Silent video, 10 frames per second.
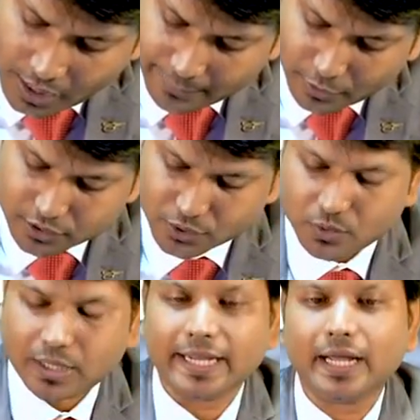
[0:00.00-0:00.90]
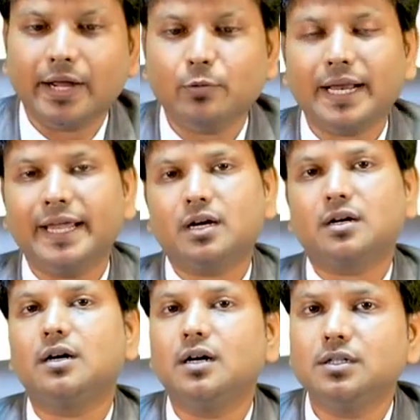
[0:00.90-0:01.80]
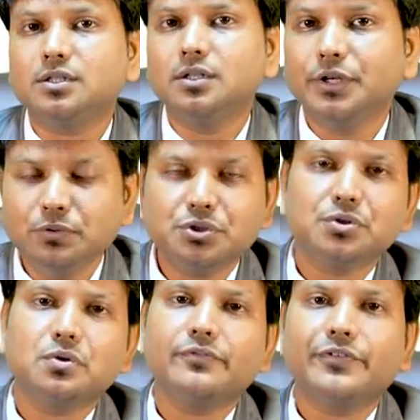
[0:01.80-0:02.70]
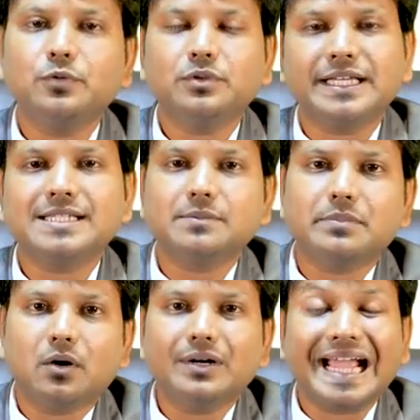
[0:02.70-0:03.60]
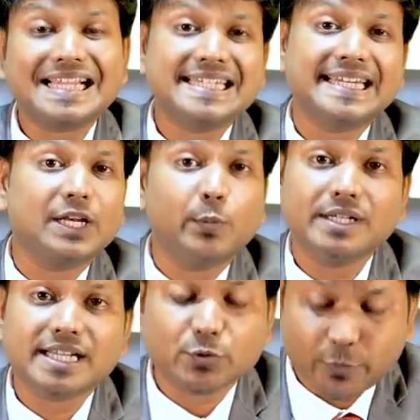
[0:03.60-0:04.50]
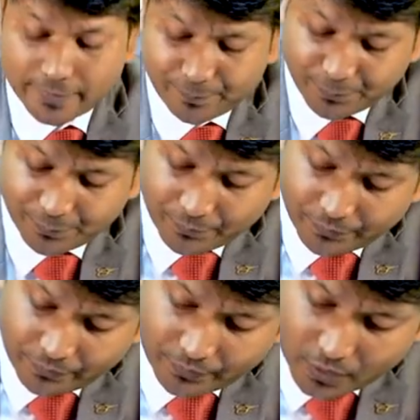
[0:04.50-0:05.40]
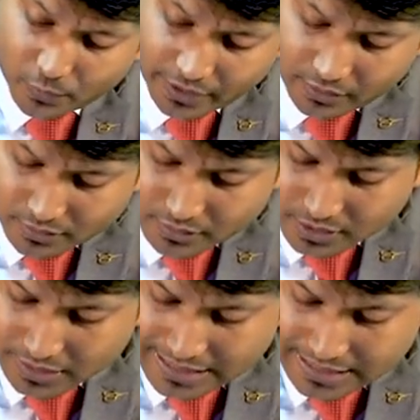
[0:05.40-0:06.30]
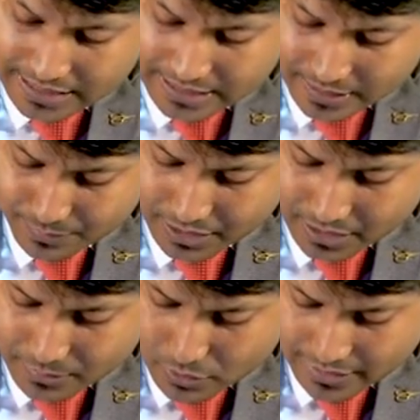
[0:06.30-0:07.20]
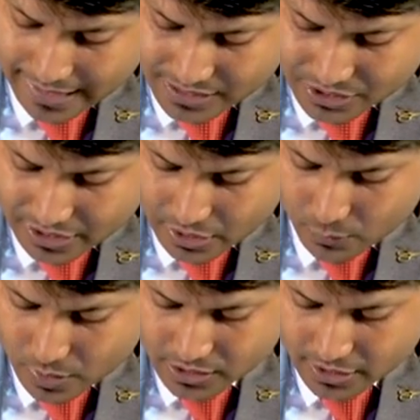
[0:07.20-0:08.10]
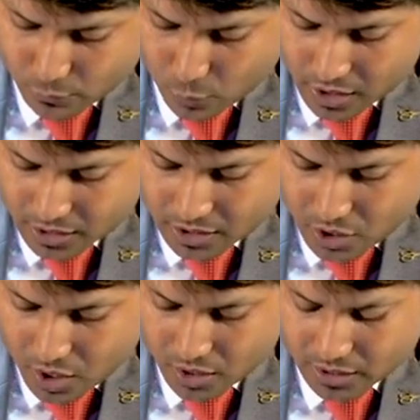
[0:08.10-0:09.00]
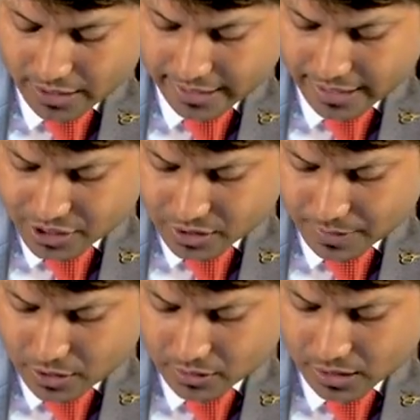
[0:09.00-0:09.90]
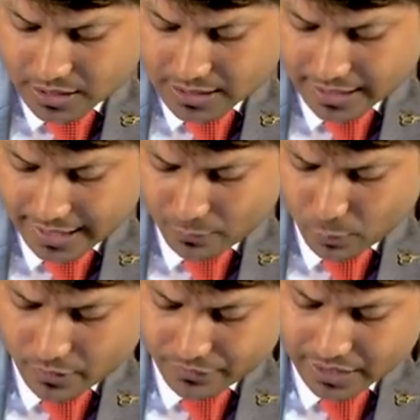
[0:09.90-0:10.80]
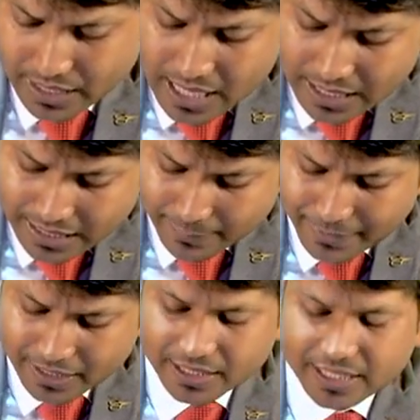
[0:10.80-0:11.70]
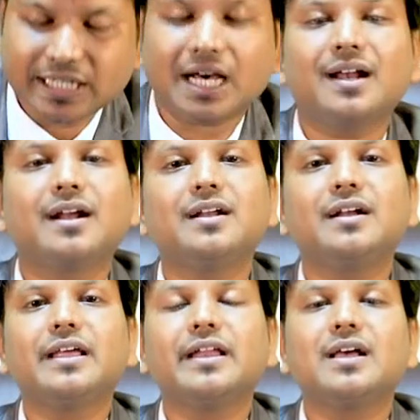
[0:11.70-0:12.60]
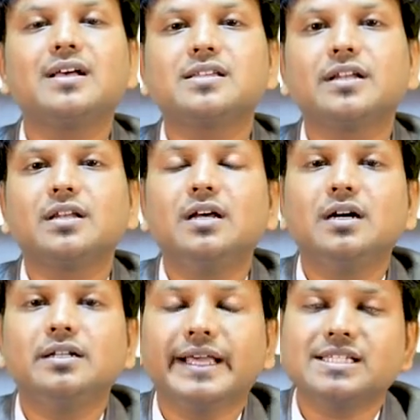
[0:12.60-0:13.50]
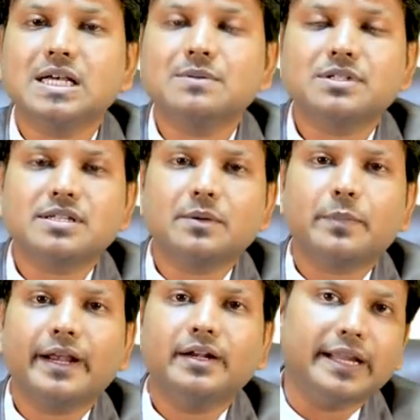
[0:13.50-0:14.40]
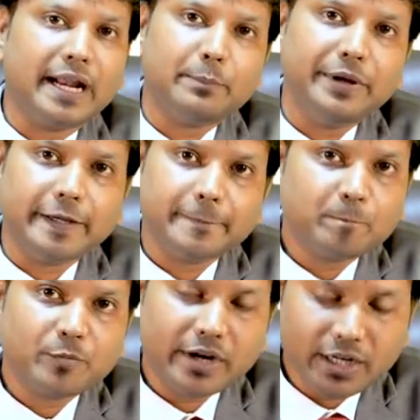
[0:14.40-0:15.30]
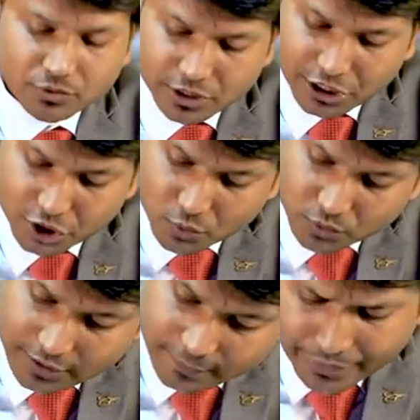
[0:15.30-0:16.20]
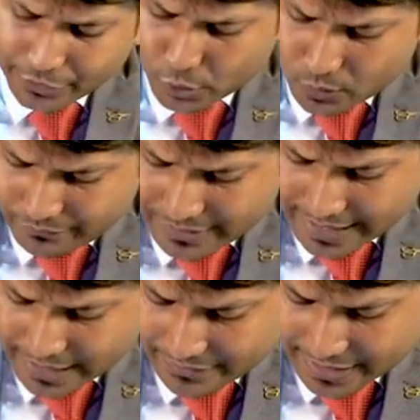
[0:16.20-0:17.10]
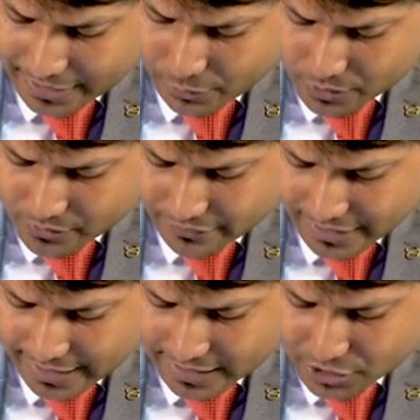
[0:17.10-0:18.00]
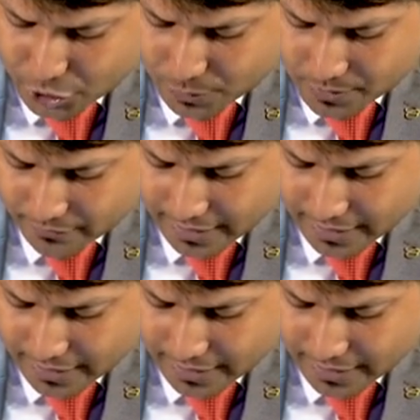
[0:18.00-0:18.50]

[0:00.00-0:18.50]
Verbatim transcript: I'm also, I would like you to know few things about gastric lavage as well. Okay, so let's learn something about gastric lavage and what are the contraindications, because that is again one of the repeatedly targeted areas in the exams set by NBE, right? You need to know that. You know, we can use various tubes.